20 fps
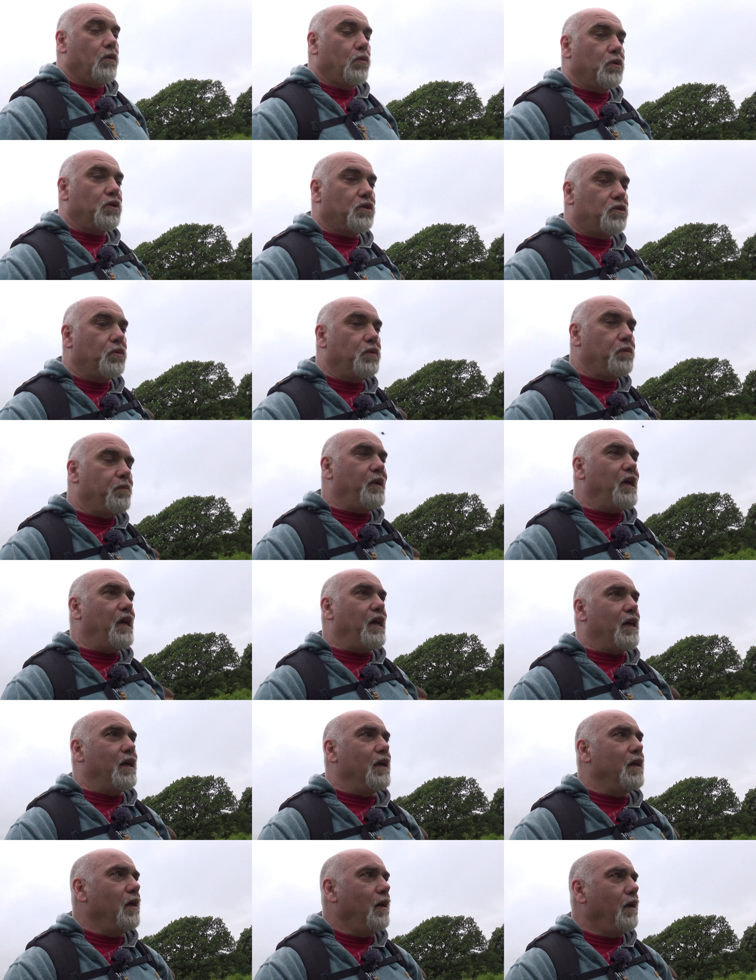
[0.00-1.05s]
Which would
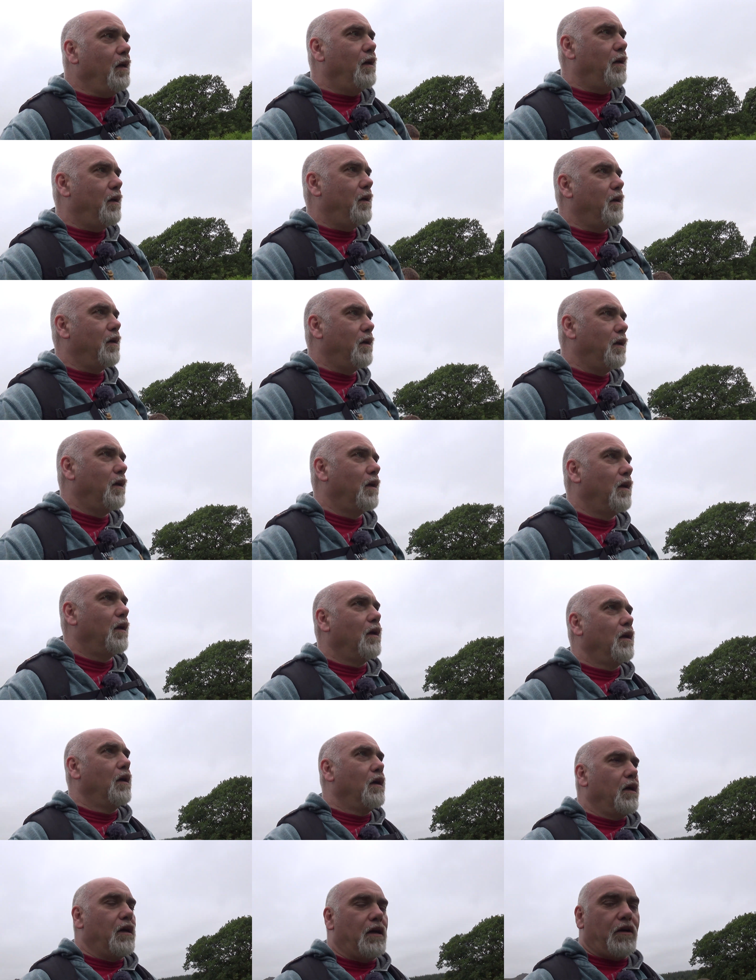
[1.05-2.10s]
mean,
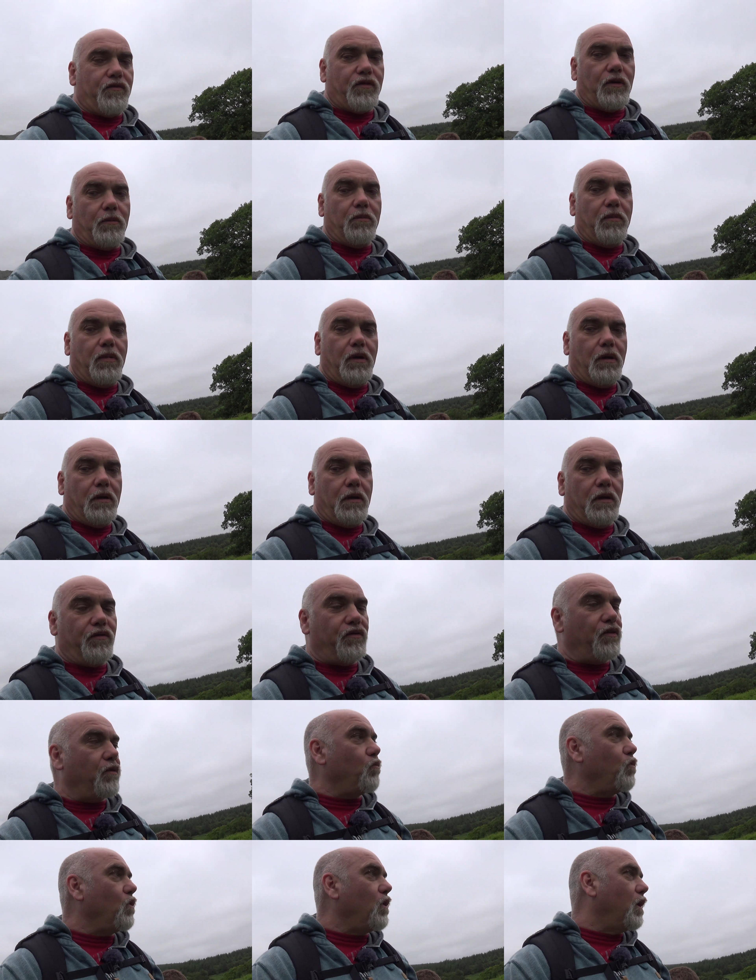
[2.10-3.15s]
if I'm, if
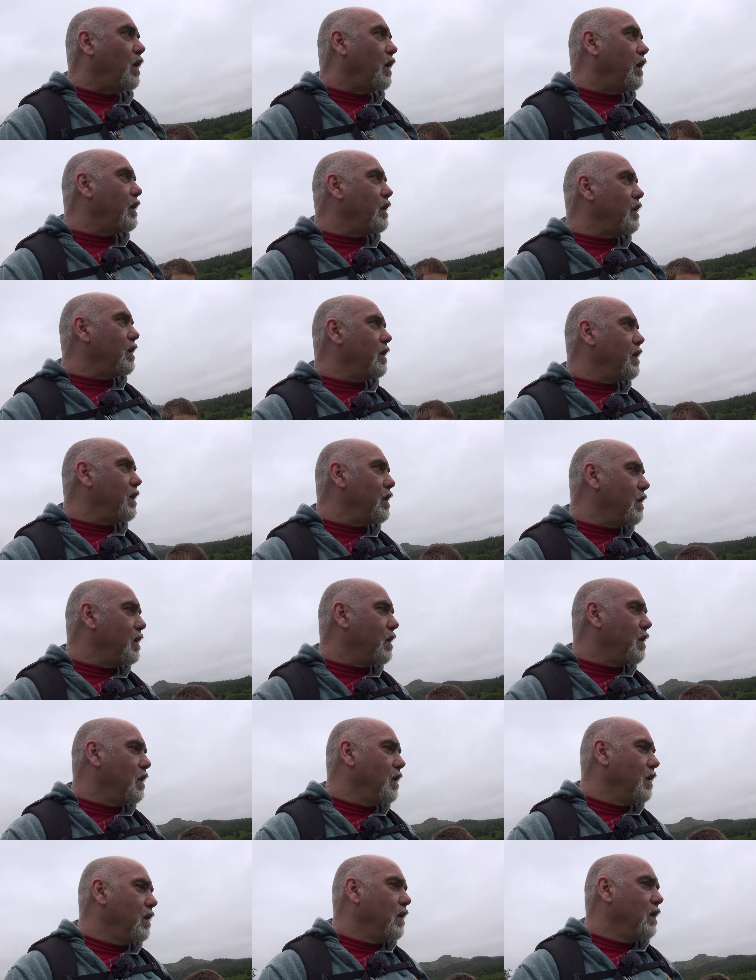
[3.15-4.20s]
I'm right,
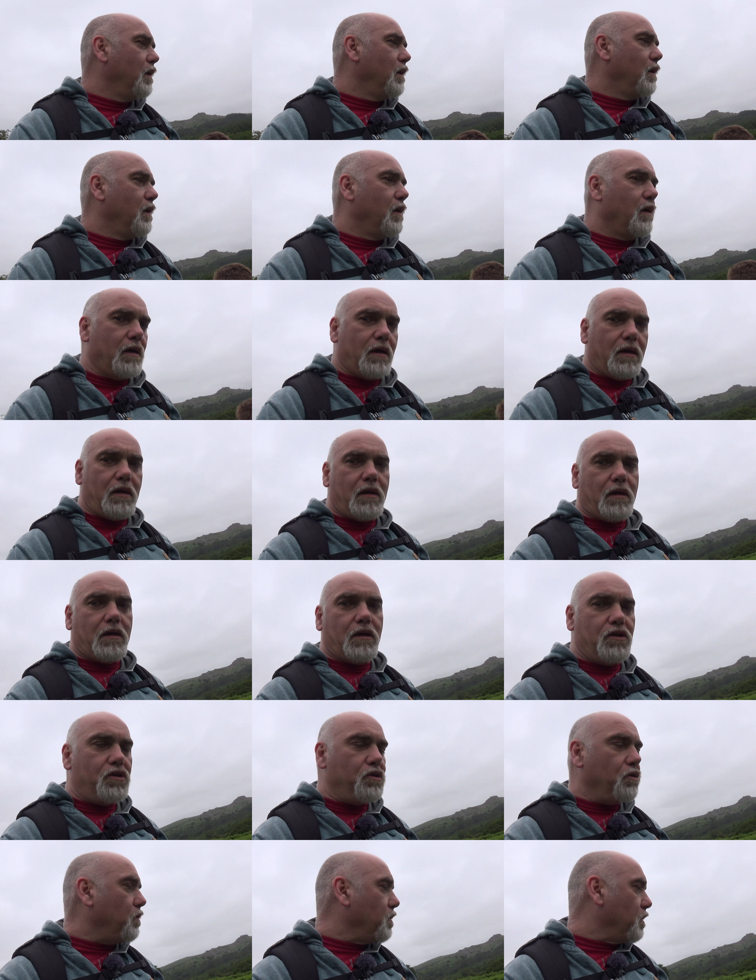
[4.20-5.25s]

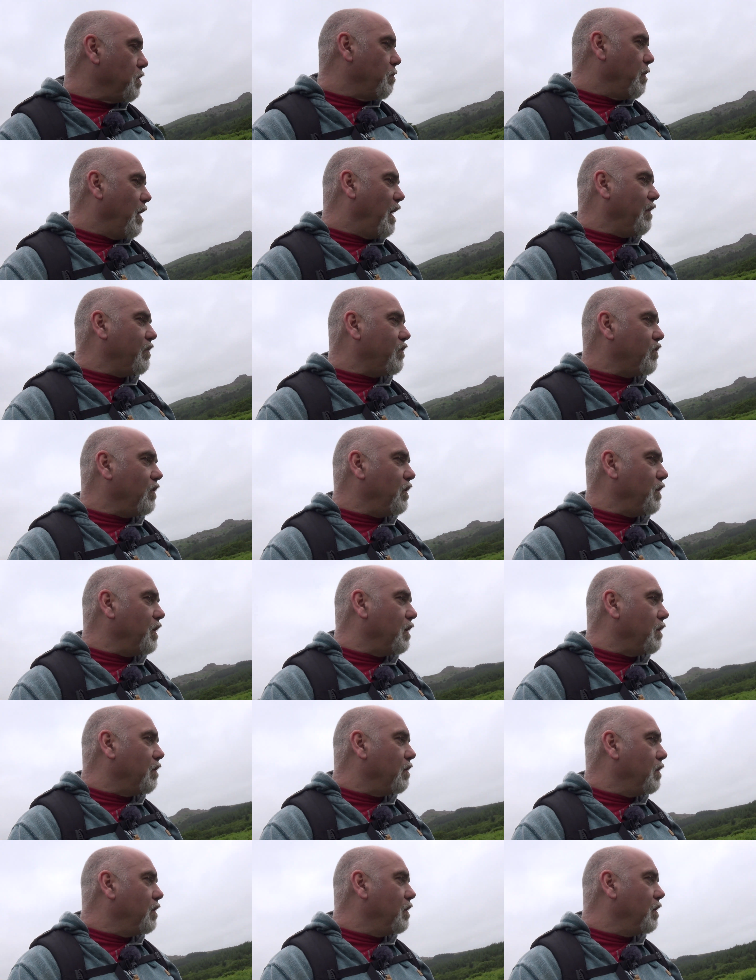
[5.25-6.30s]
because you're good at maths, aren't you?
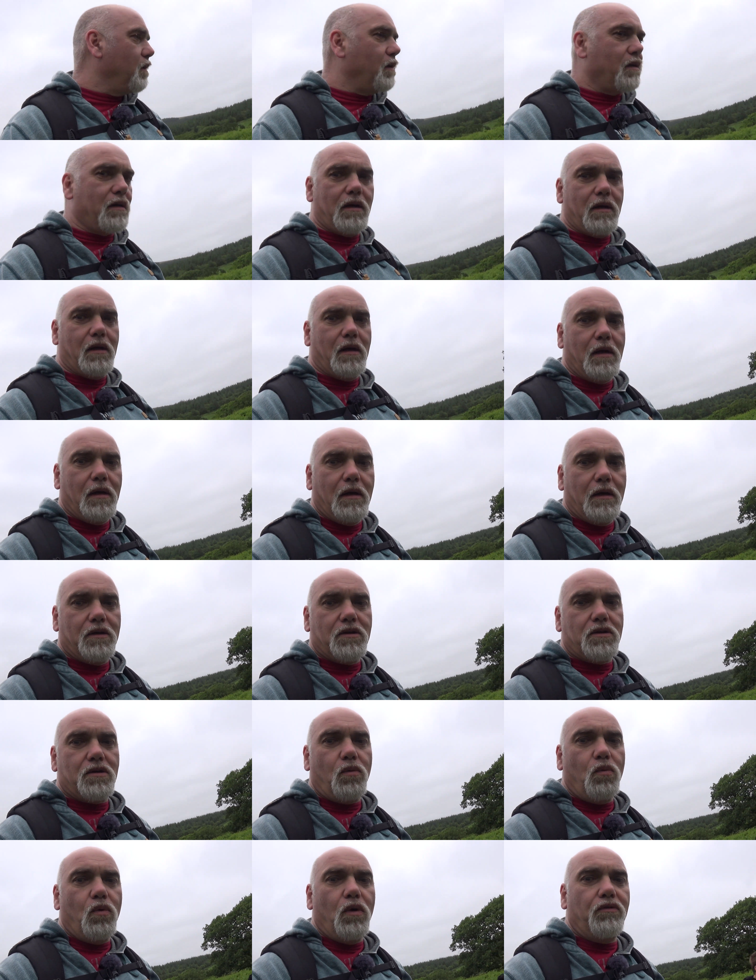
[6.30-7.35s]

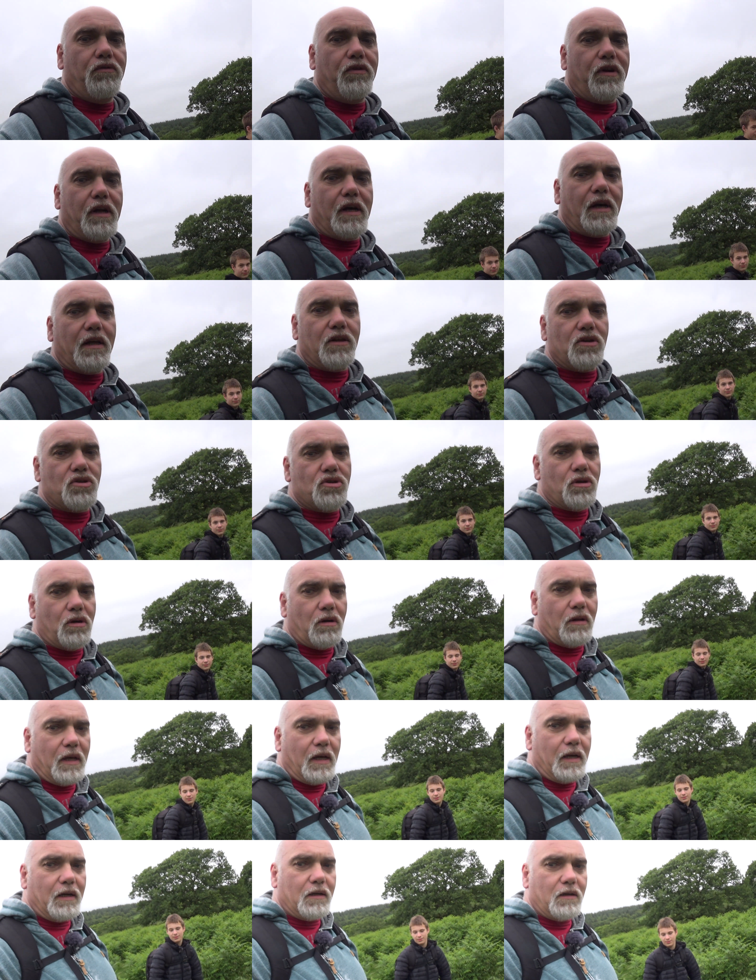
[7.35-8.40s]
Stop wandering out of the shop
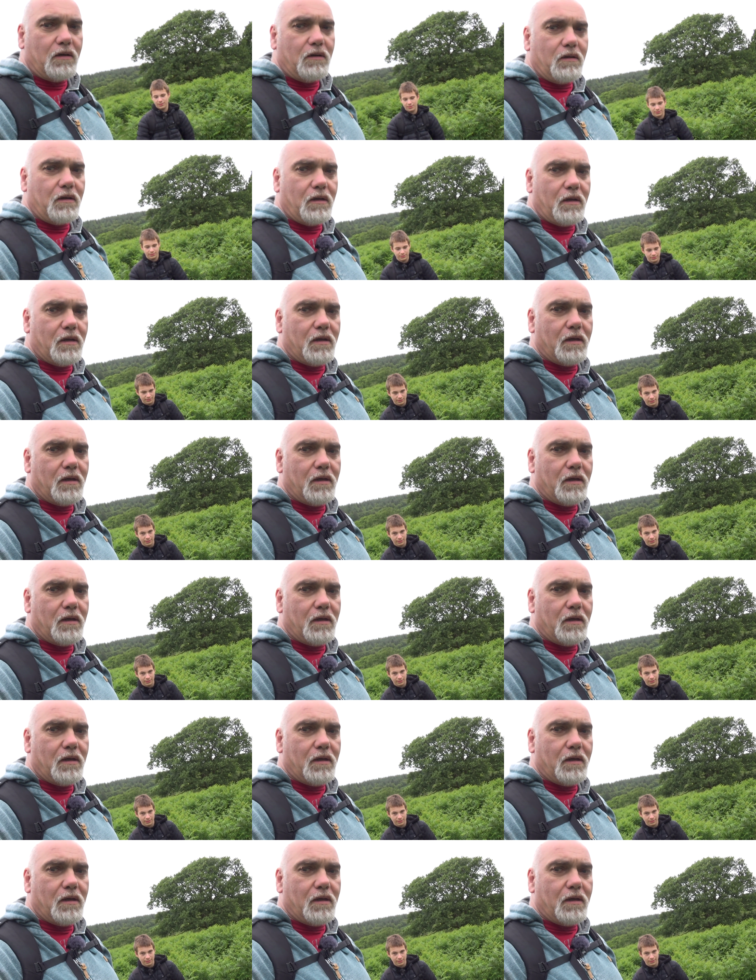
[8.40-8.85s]
then, I can't... I'm